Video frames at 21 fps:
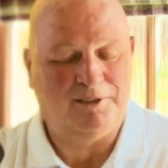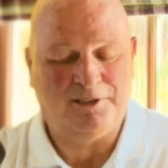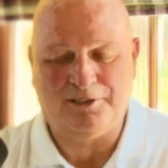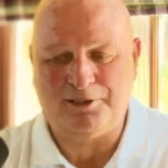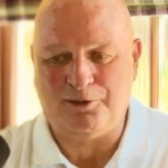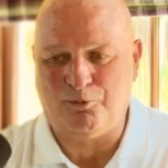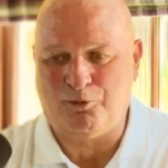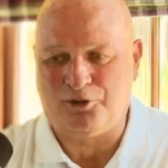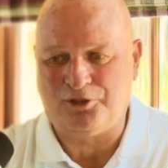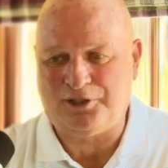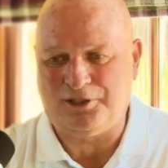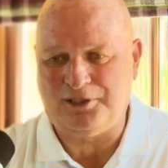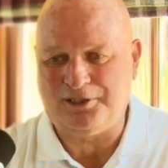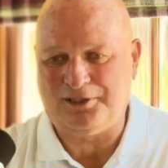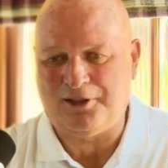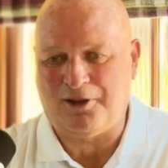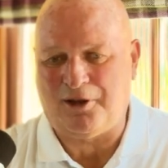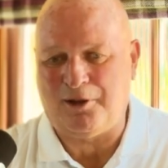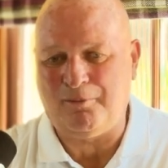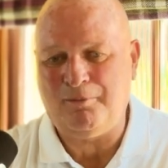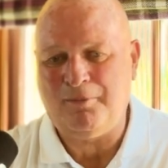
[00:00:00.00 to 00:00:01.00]
as it was at the
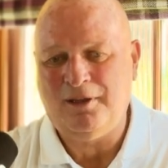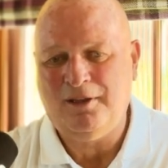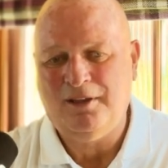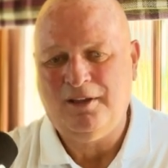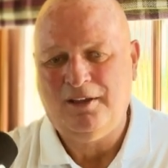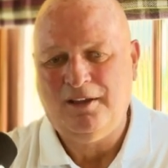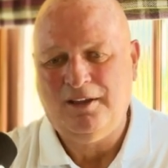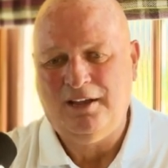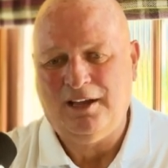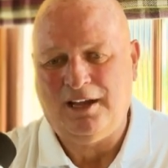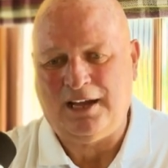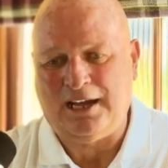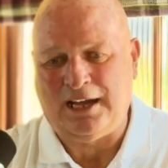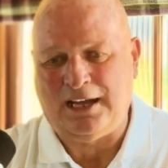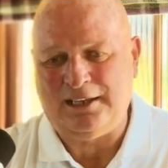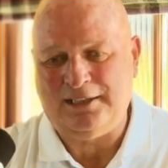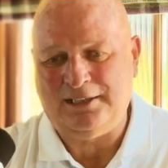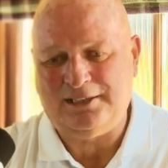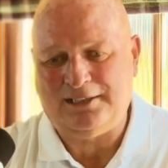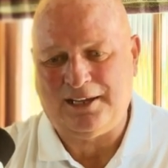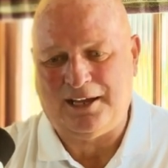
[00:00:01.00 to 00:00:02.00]
time,
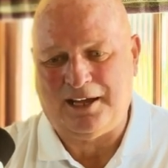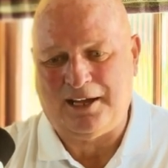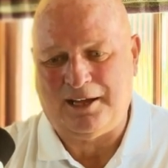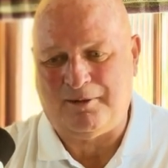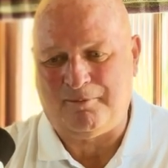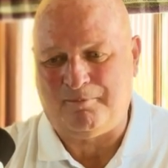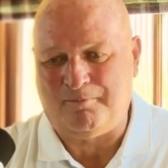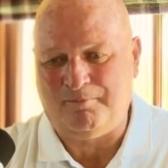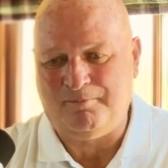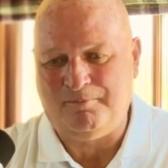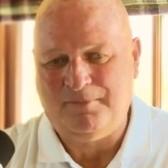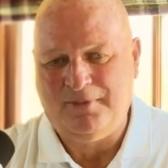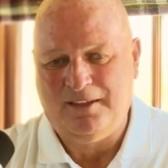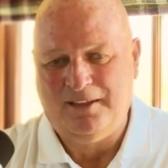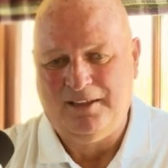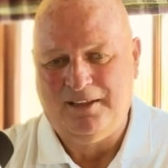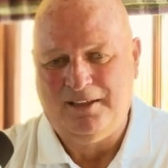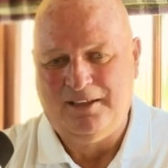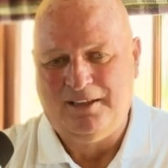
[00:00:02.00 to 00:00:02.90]
and um,